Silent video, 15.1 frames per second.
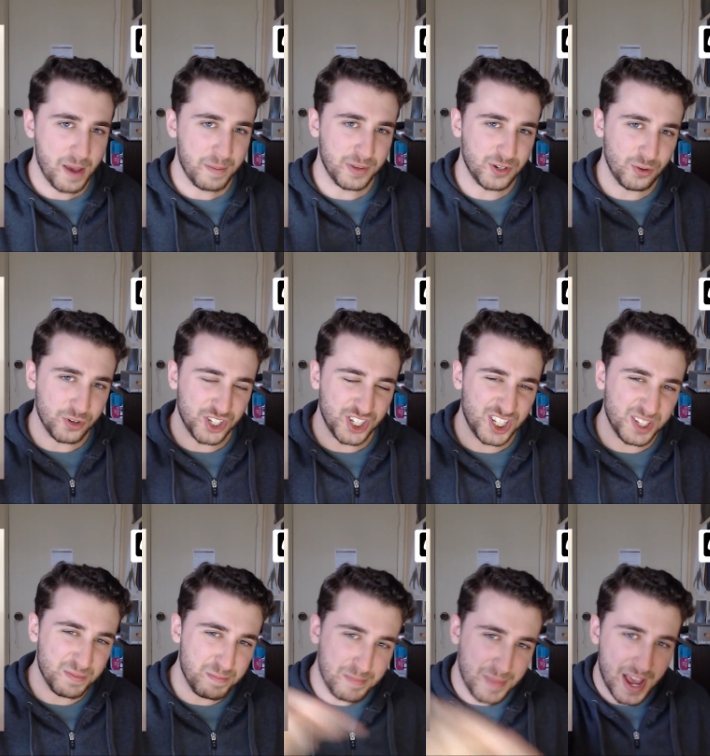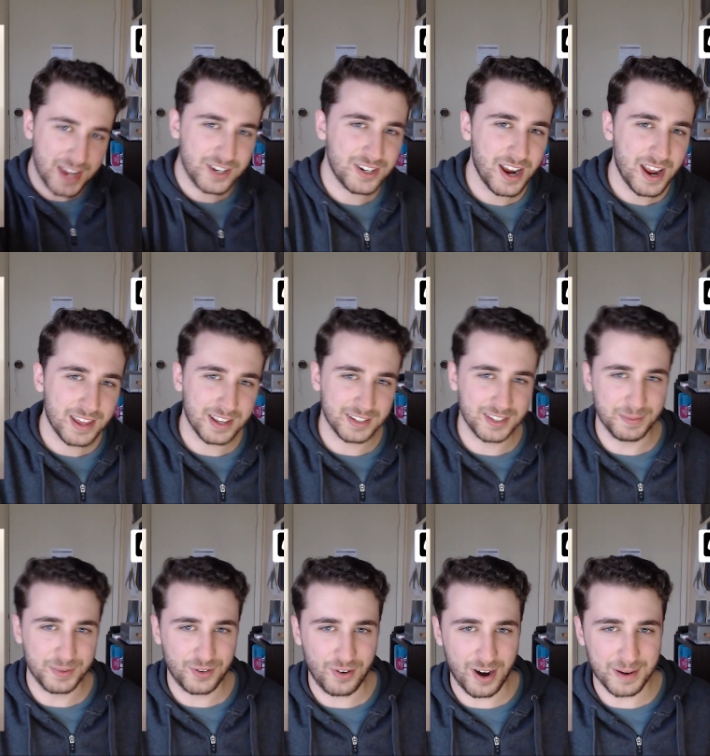be sure to smash that
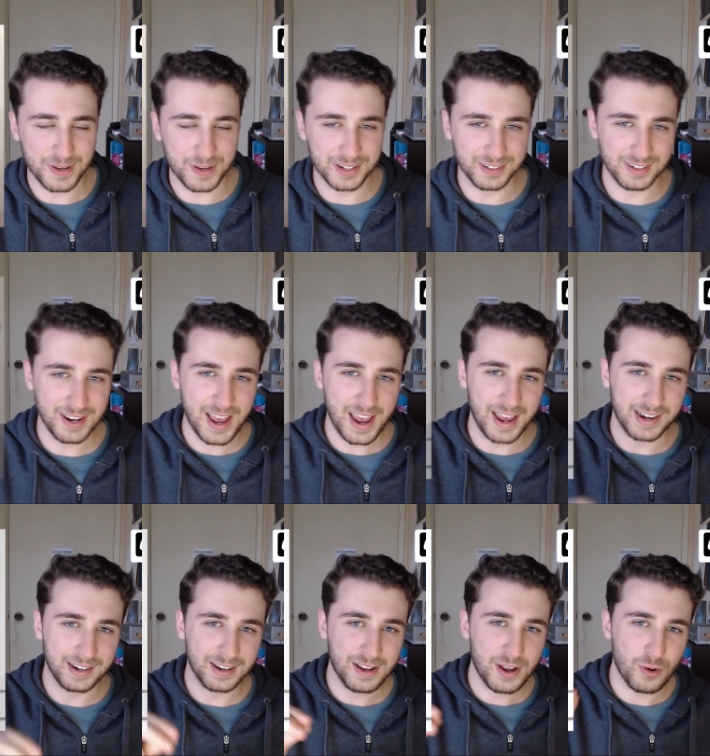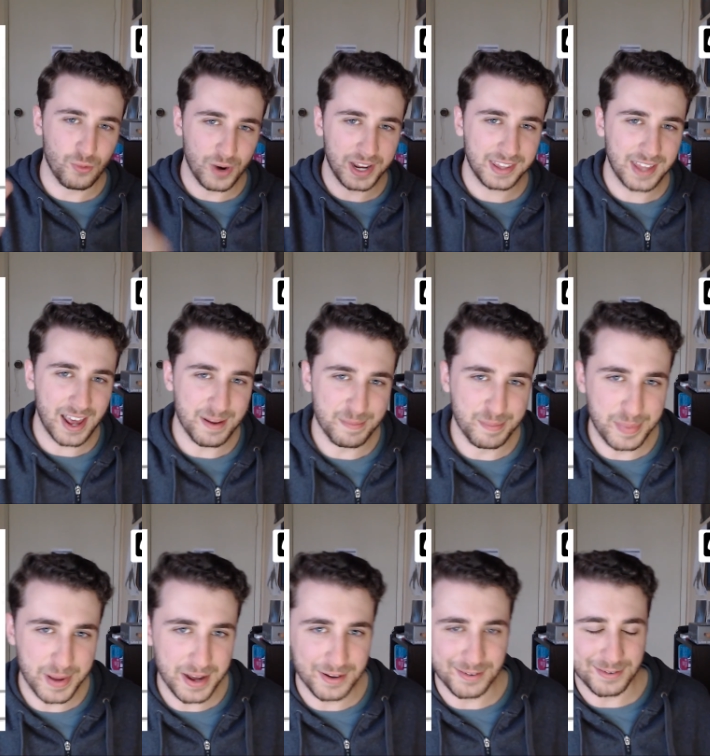subscribe button and ring that
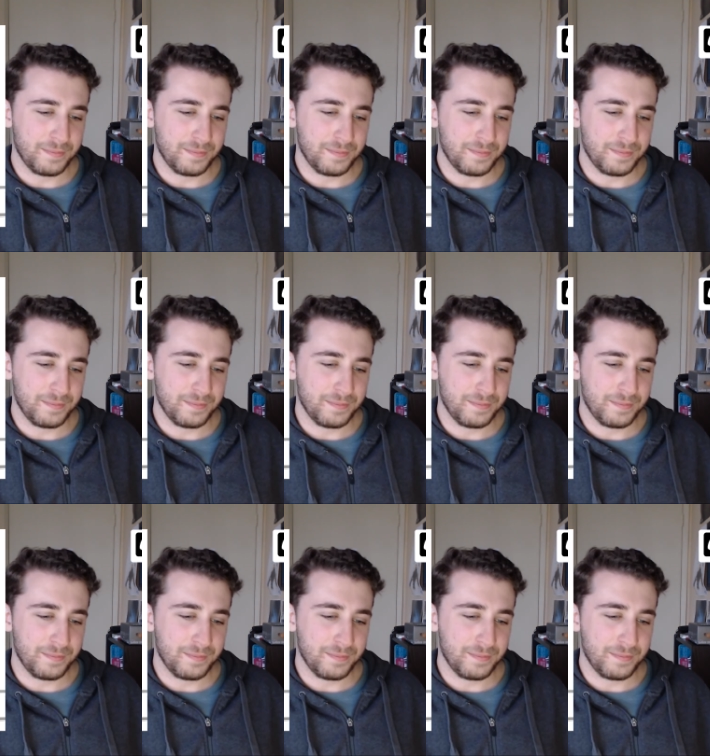bell.